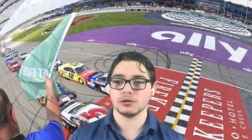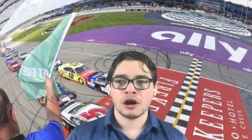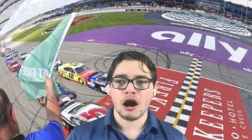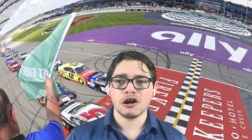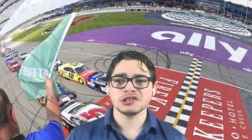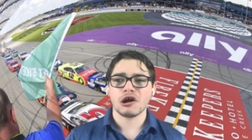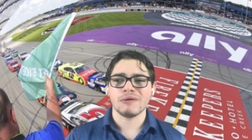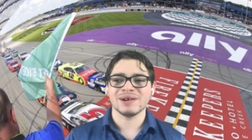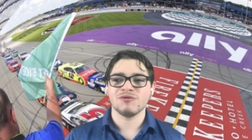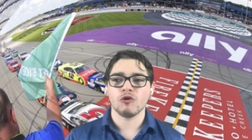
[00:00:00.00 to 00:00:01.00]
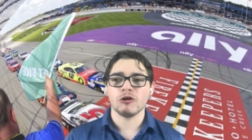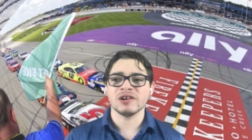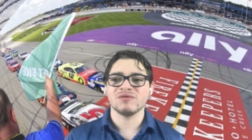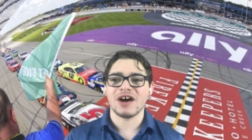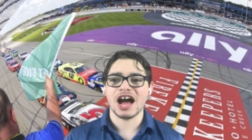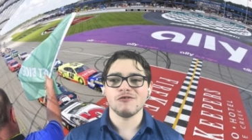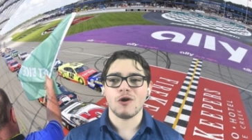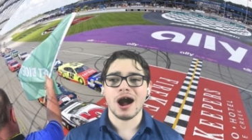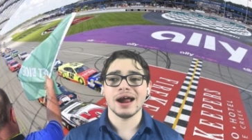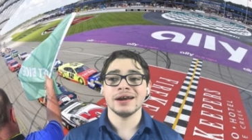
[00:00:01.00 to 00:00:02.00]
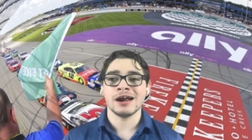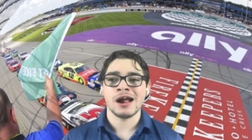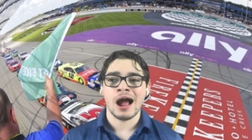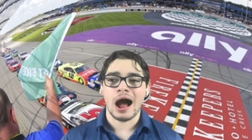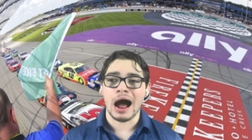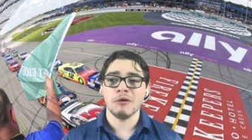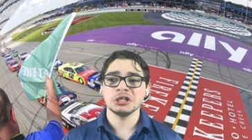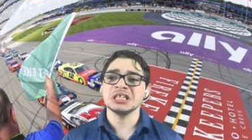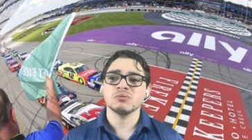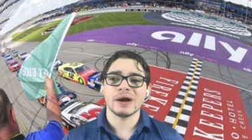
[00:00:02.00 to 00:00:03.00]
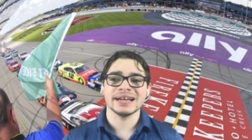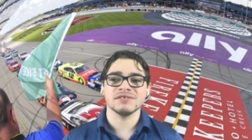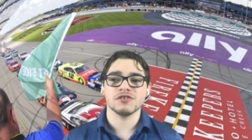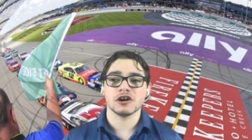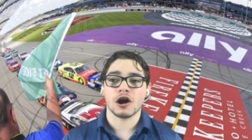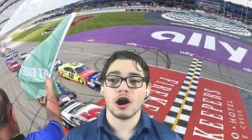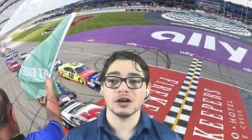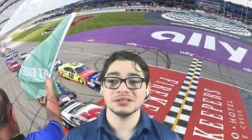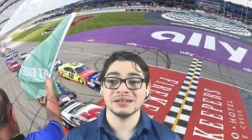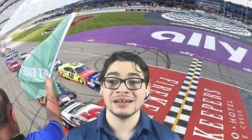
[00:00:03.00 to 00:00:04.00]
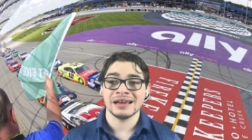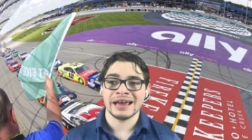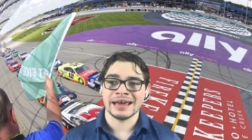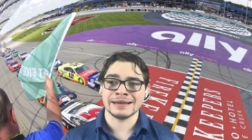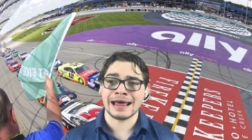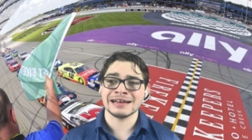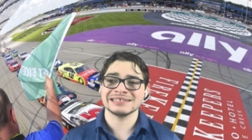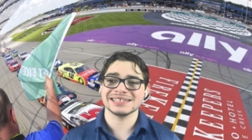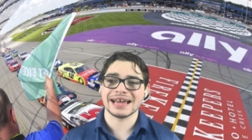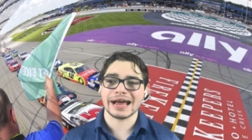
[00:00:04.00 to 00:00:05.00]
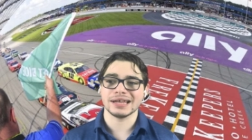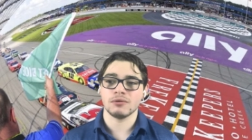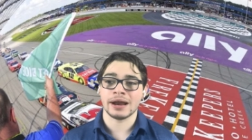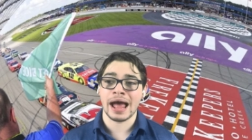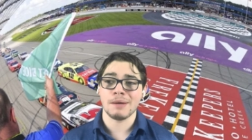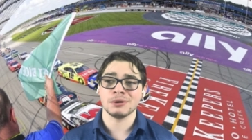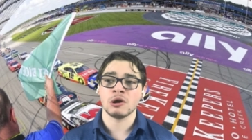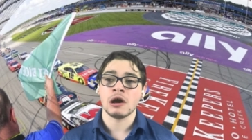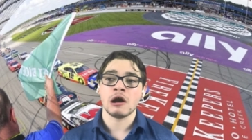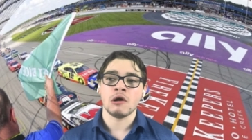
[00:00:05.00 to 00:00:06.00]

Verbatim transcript: Cars going four and five wide, I was just waiting for a caution, and that is exactly what happened.